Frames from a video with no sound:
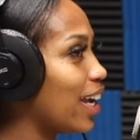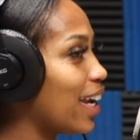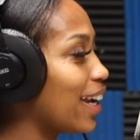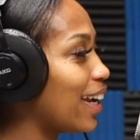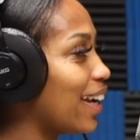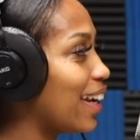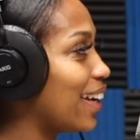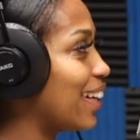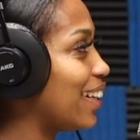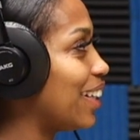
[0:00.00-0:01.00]

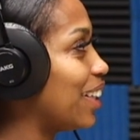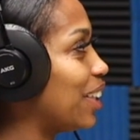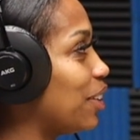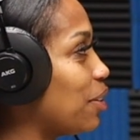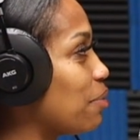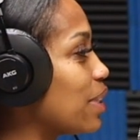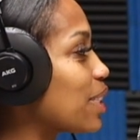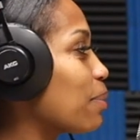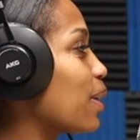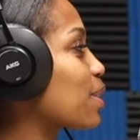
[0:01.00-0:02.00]
and we
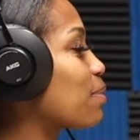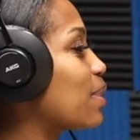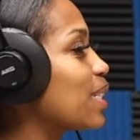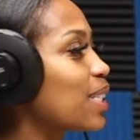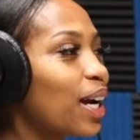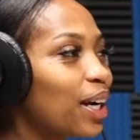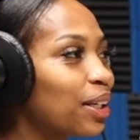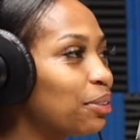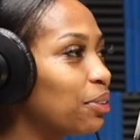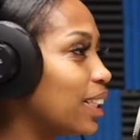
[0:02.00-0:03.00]
supposed to be
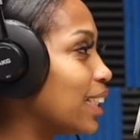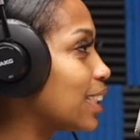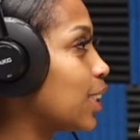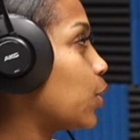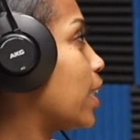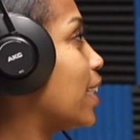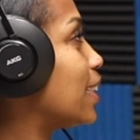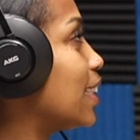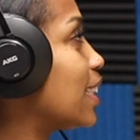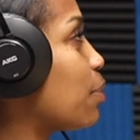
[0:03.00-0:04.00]
turned doing this,
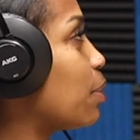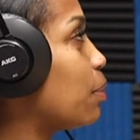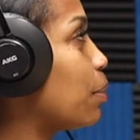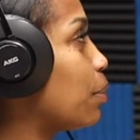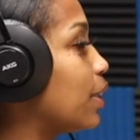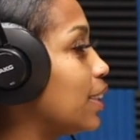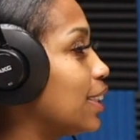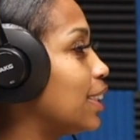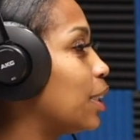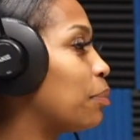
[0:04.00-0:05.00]
and so many people want to
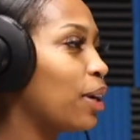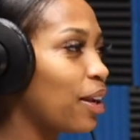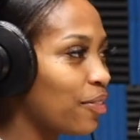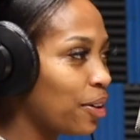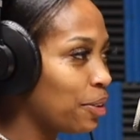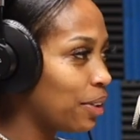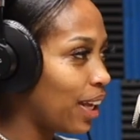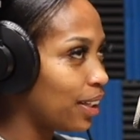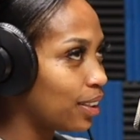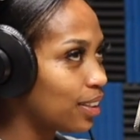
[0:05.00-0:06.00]
just jump on their phone.
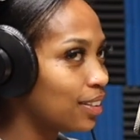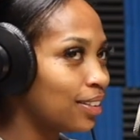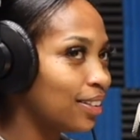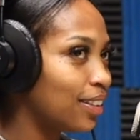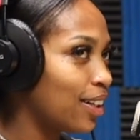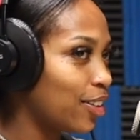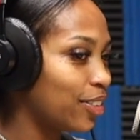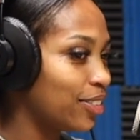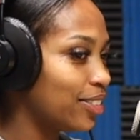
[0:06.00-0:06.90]
Like, no.